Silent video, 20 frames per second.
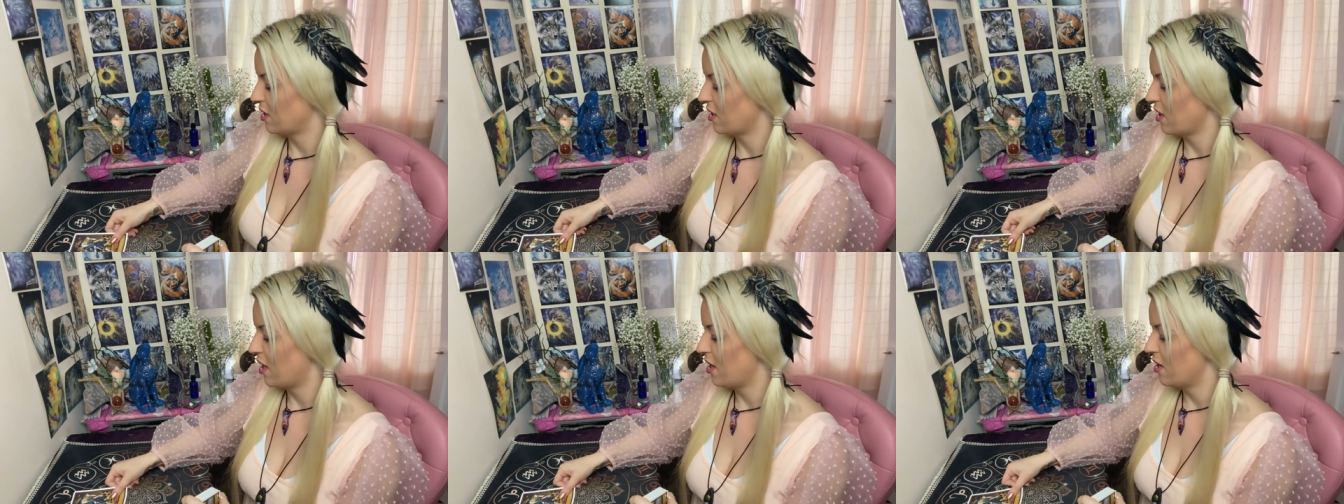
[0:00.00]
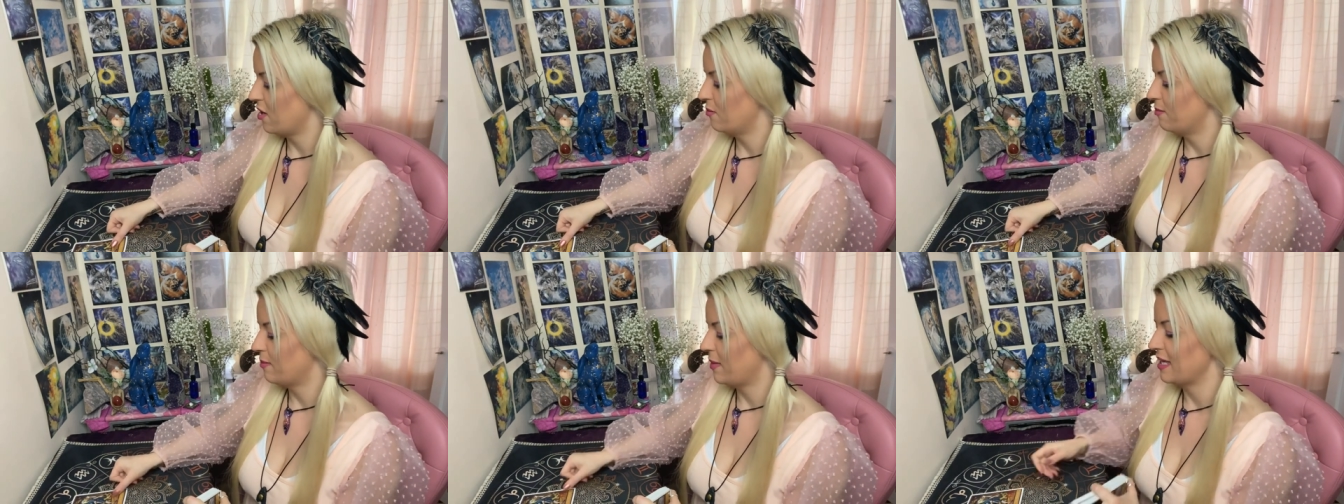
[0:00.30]
I
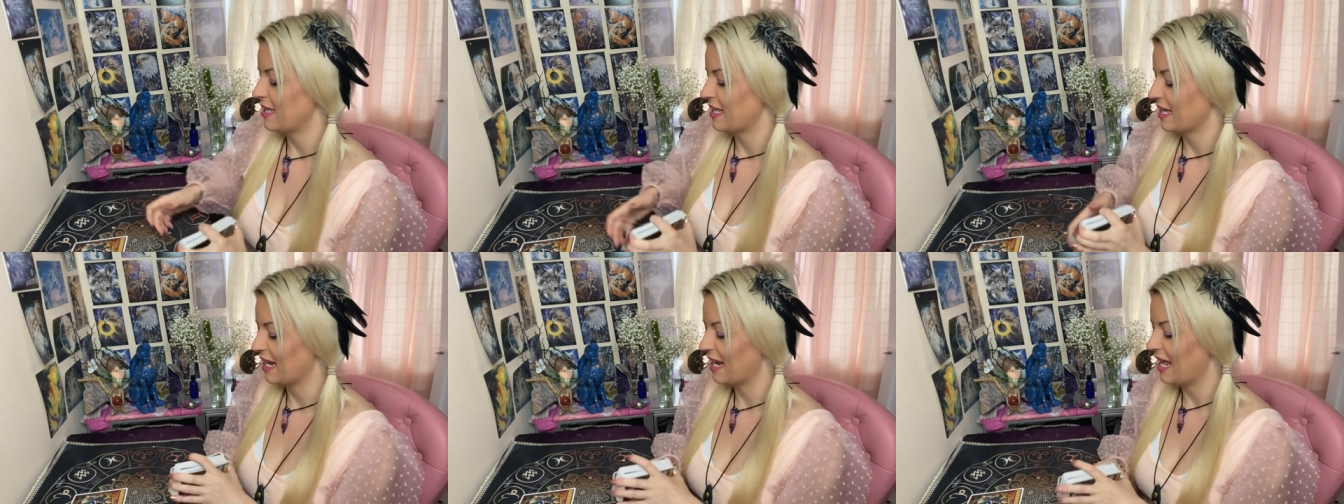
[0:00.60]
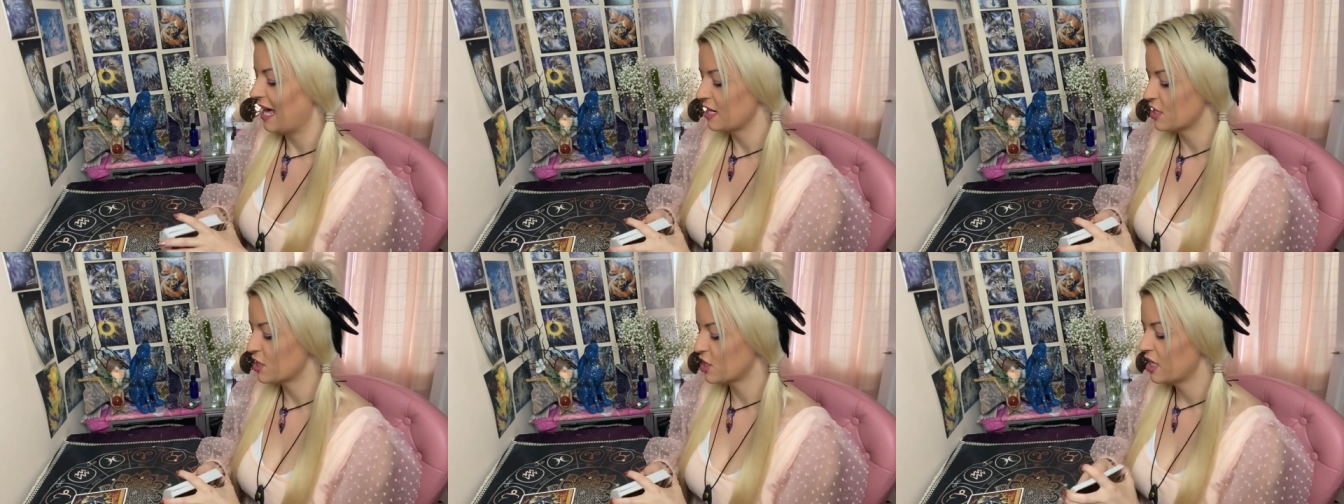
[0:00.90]
Go by The
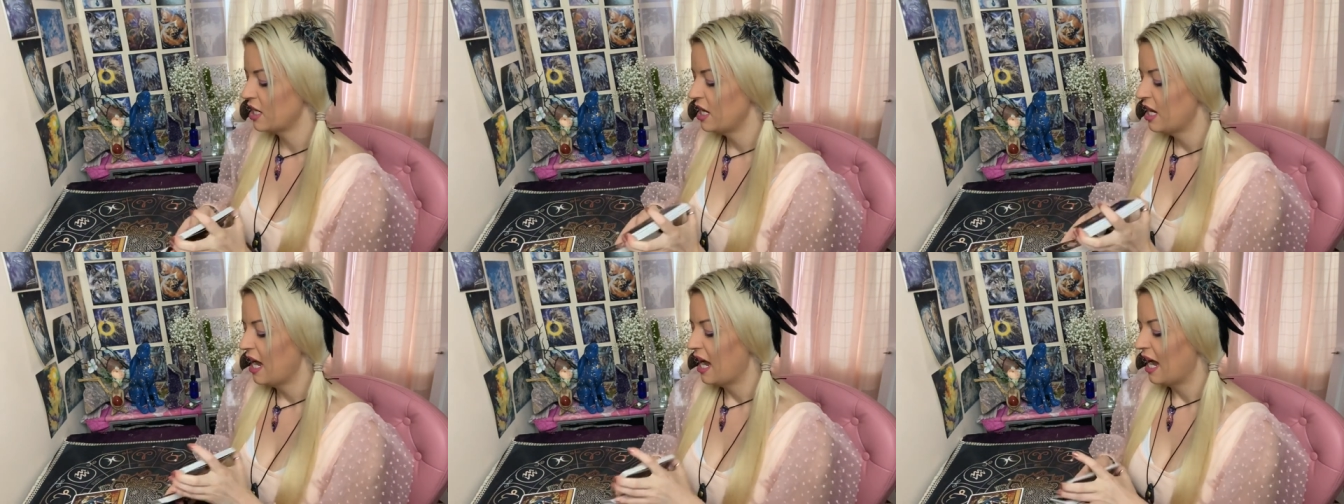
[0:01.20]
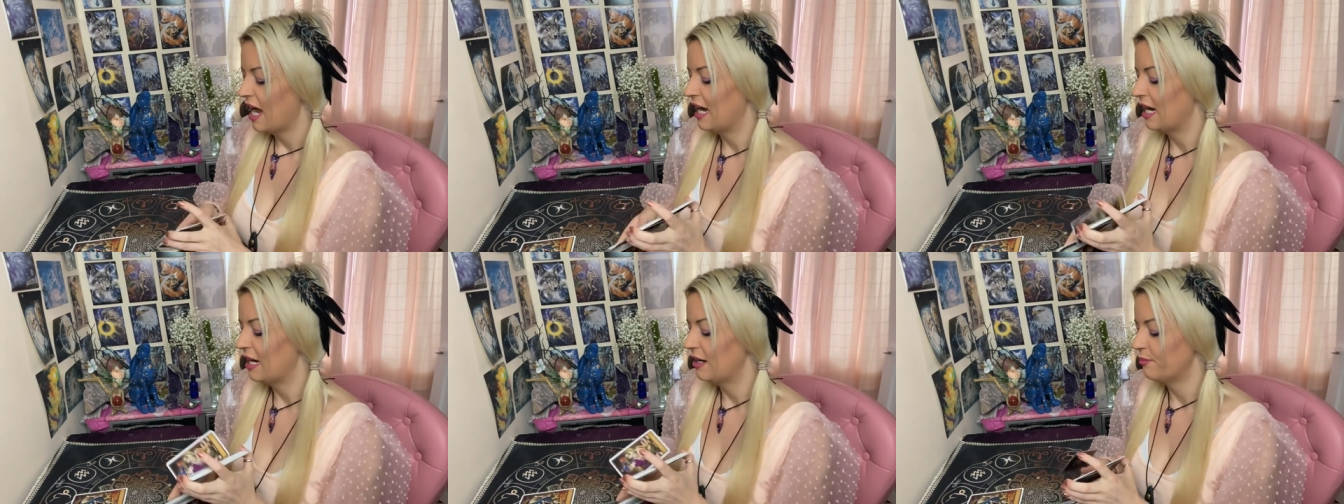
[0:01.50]
Clash.
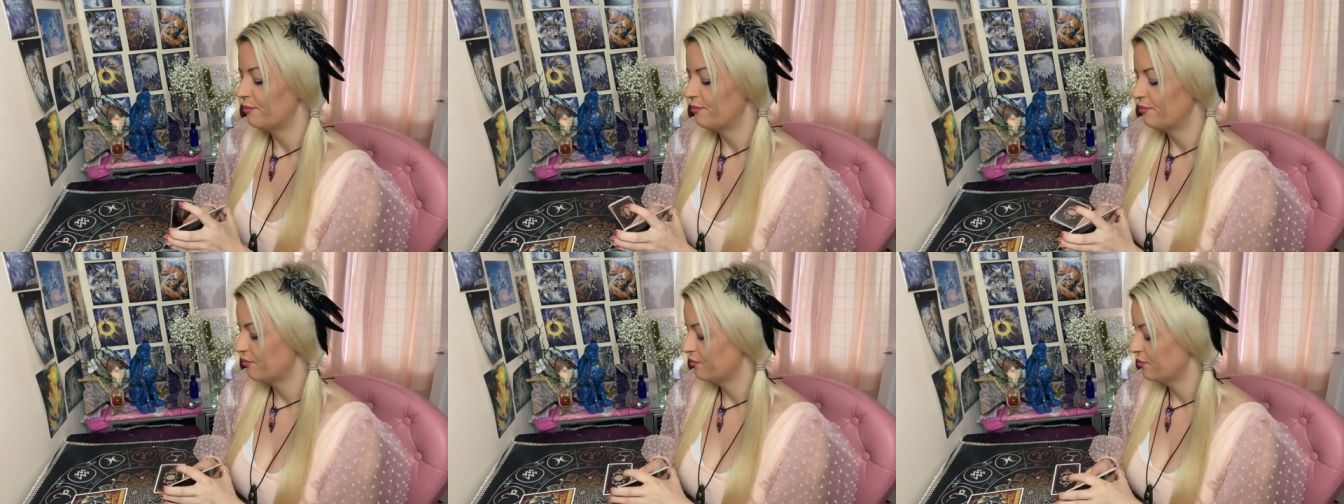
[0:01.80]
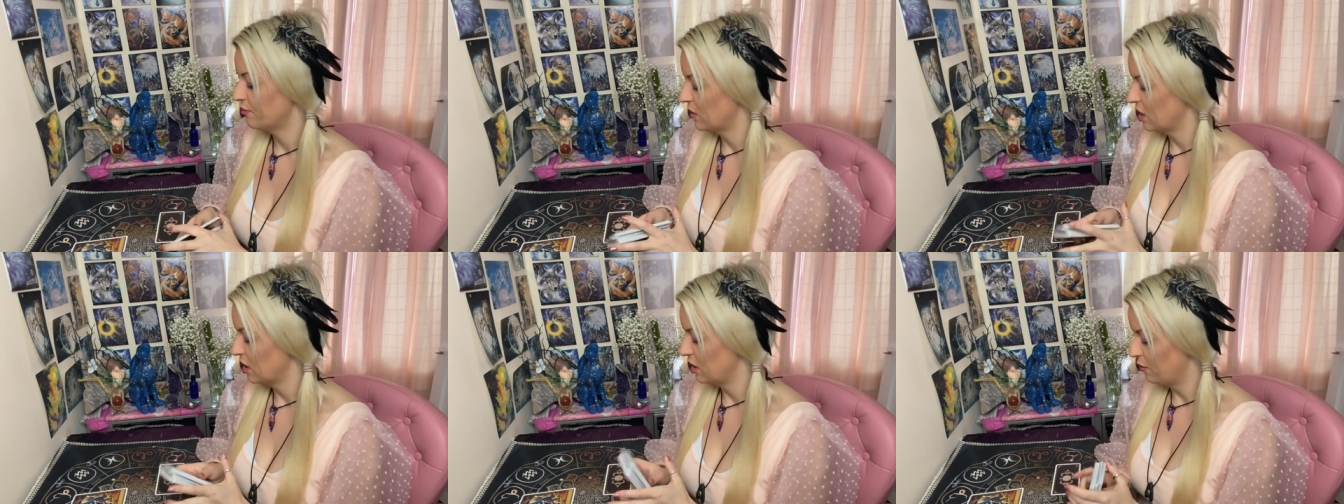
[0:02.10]

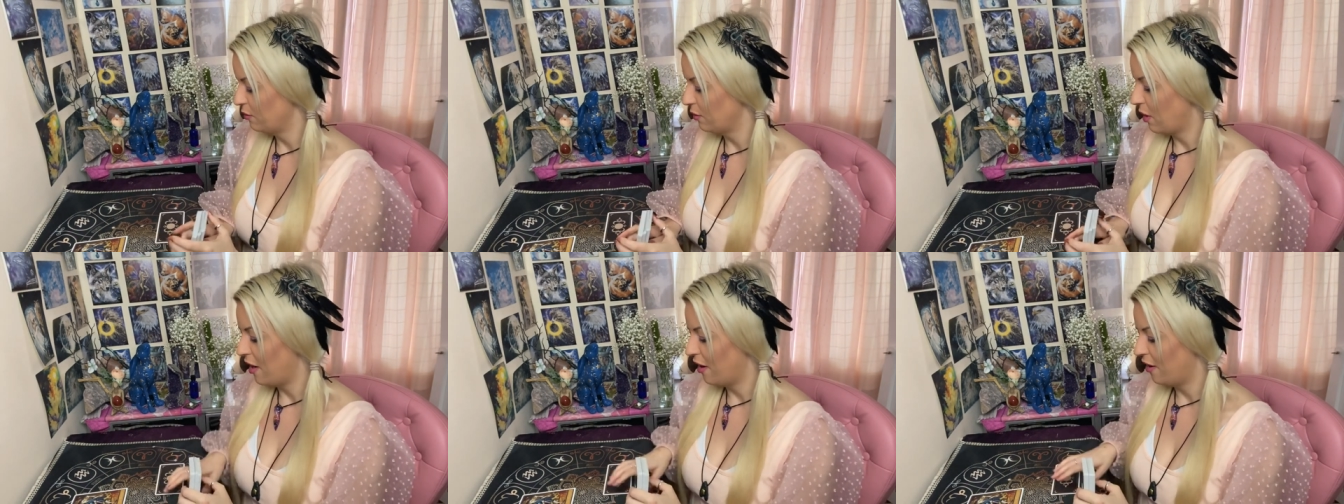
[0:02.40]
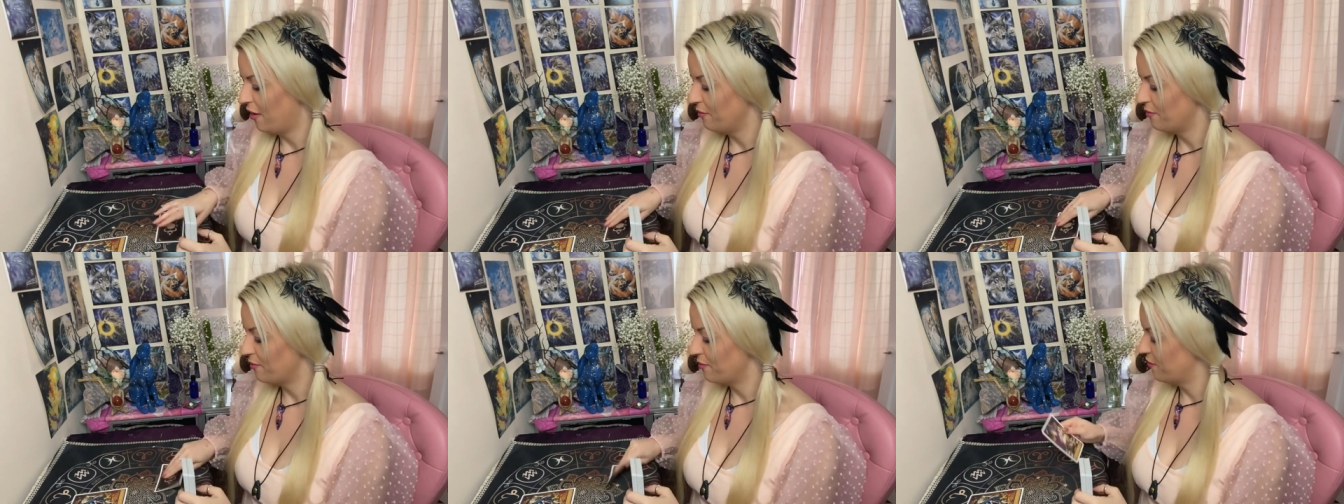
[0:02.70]
You
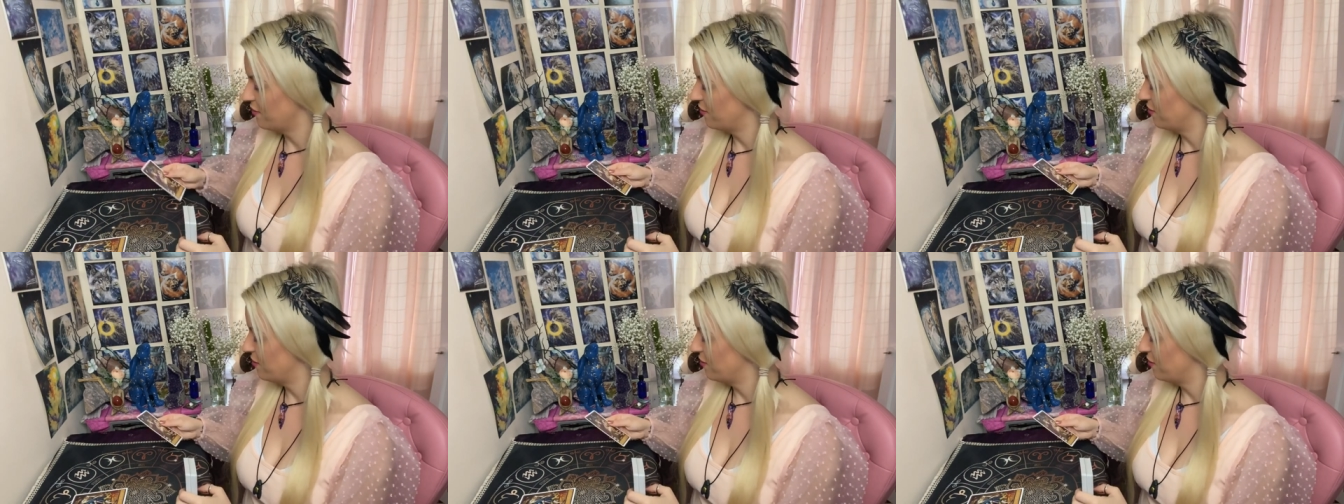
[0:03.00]
are